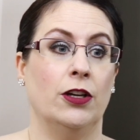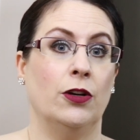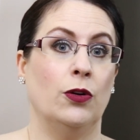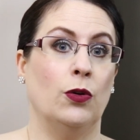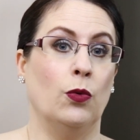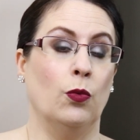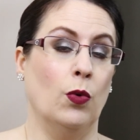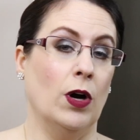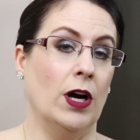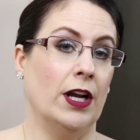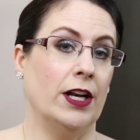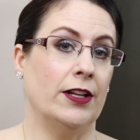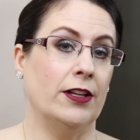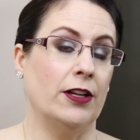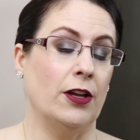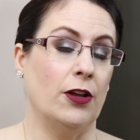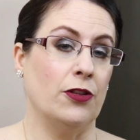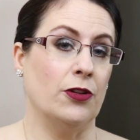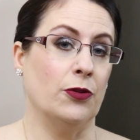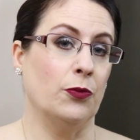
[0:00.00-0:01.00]
what
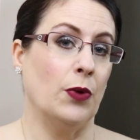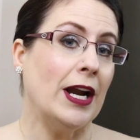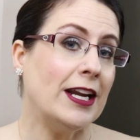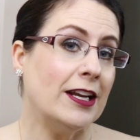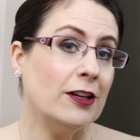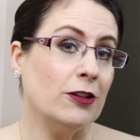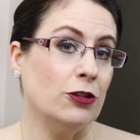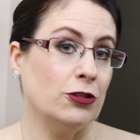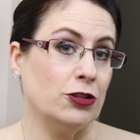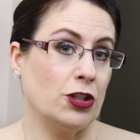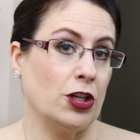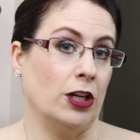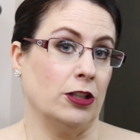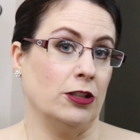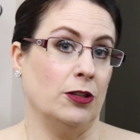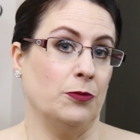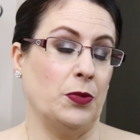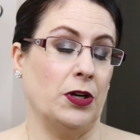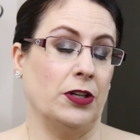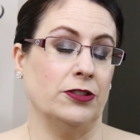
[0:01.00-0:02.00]
the regular
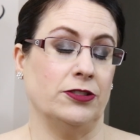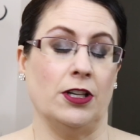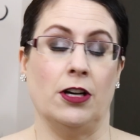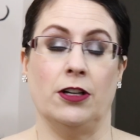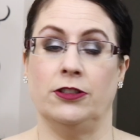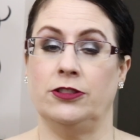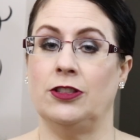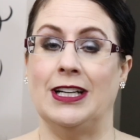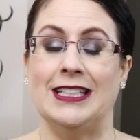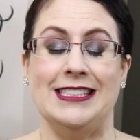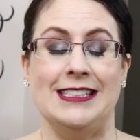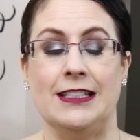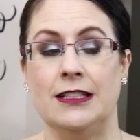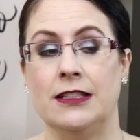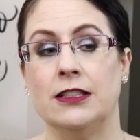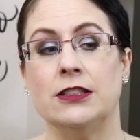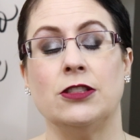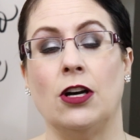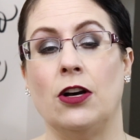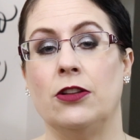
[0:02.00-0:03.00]
chocolate bars are. So I see
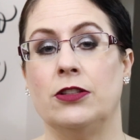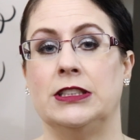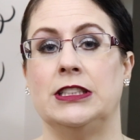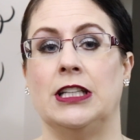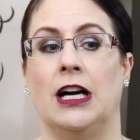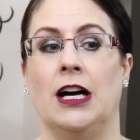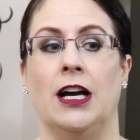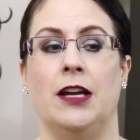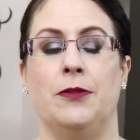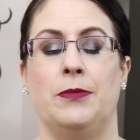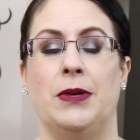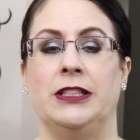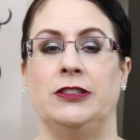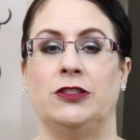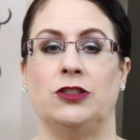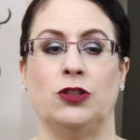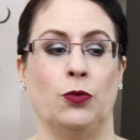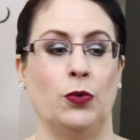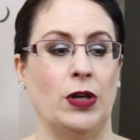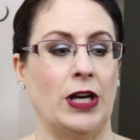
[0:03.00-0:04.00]
this all the time, and
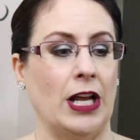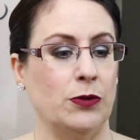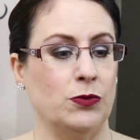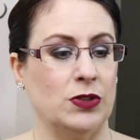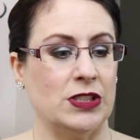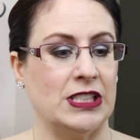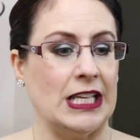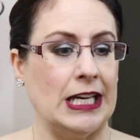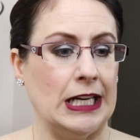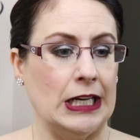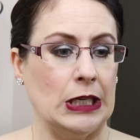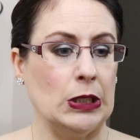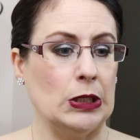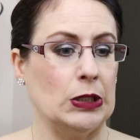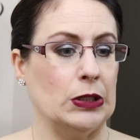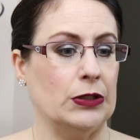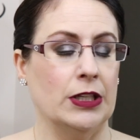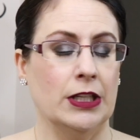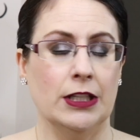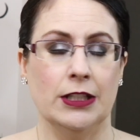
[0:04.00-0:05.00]
so when I was
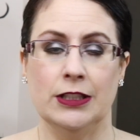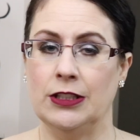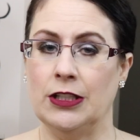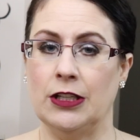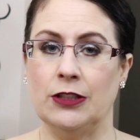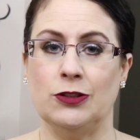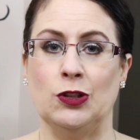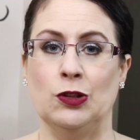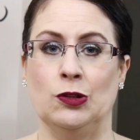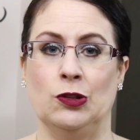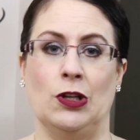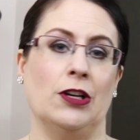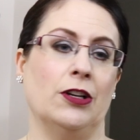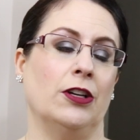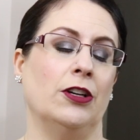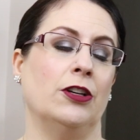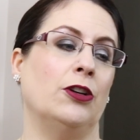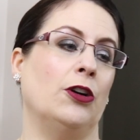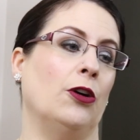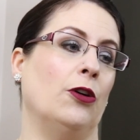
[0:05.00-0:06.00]
there not too long
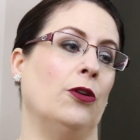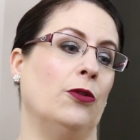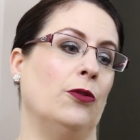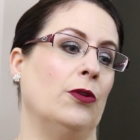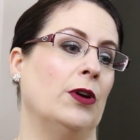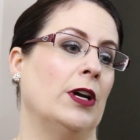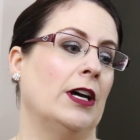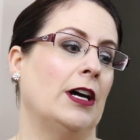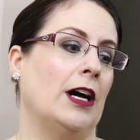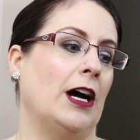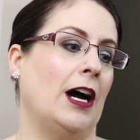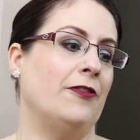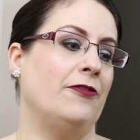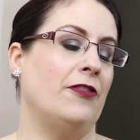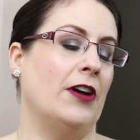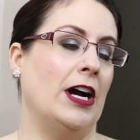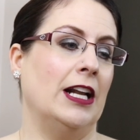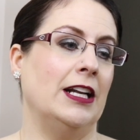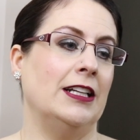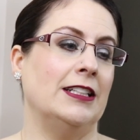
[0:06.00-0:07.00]
ago, I
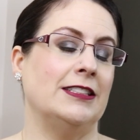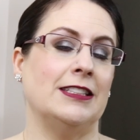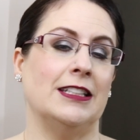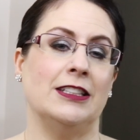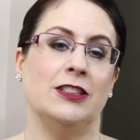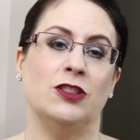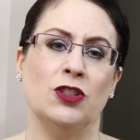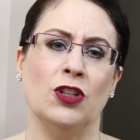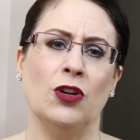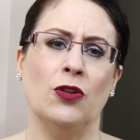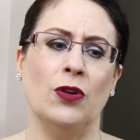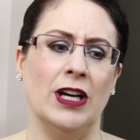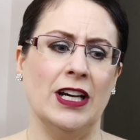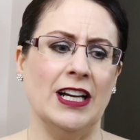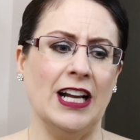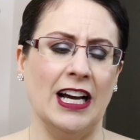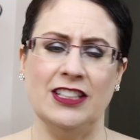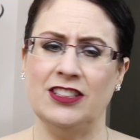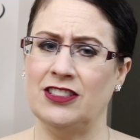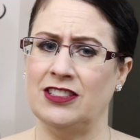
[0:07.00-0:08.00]
finally said, you know what,
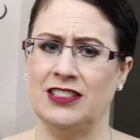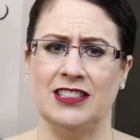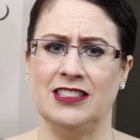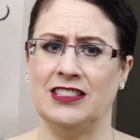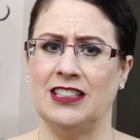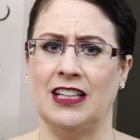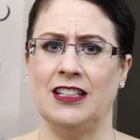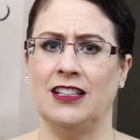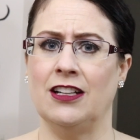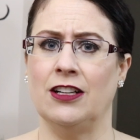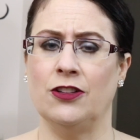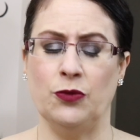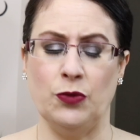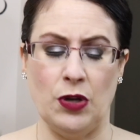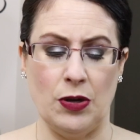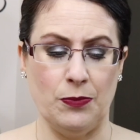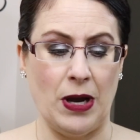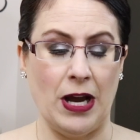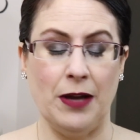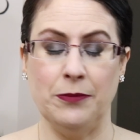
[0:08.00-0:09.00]
I just decided on a
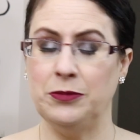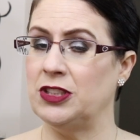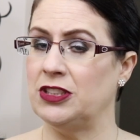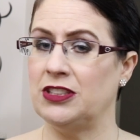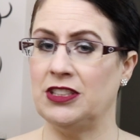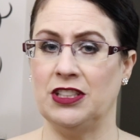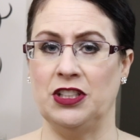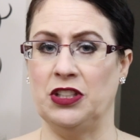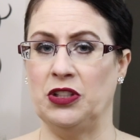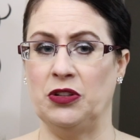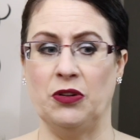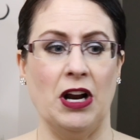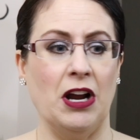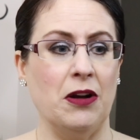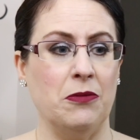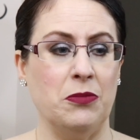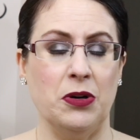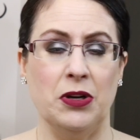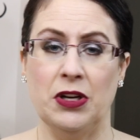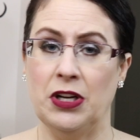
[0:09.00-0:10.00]
whim, I'm just gonna
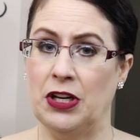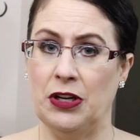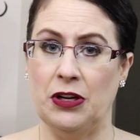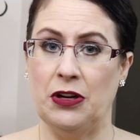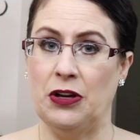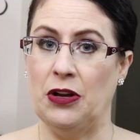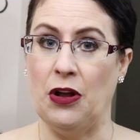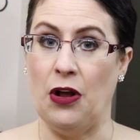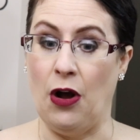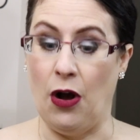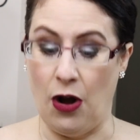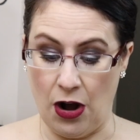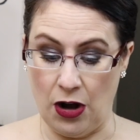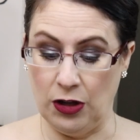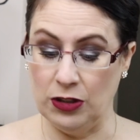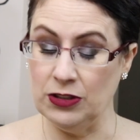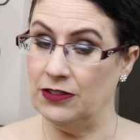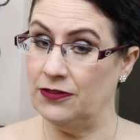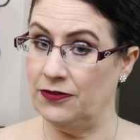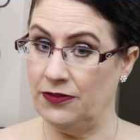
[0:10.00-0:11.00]
grab
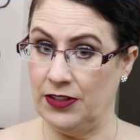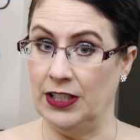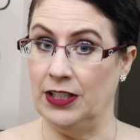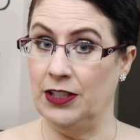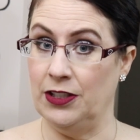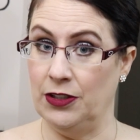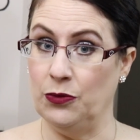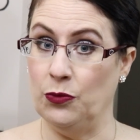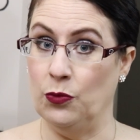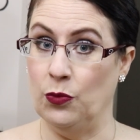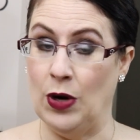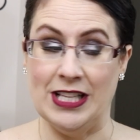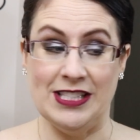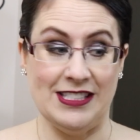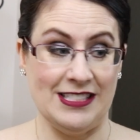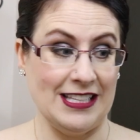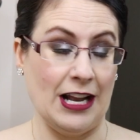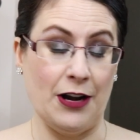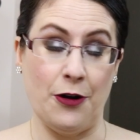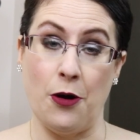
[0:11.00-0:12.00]
all of the
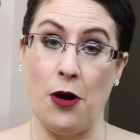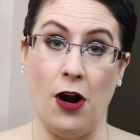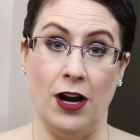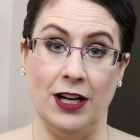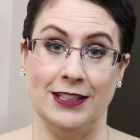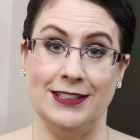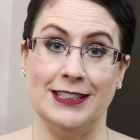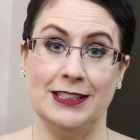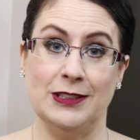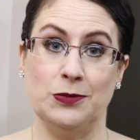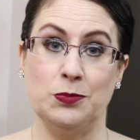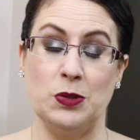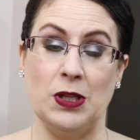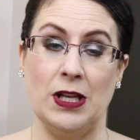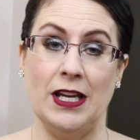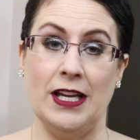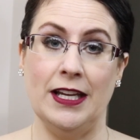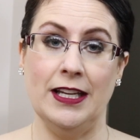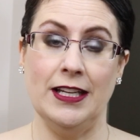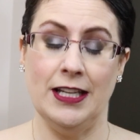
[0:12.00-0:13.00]
ones that are on
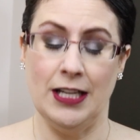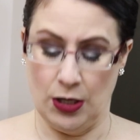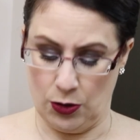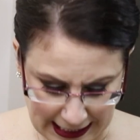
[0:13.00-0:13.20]
display,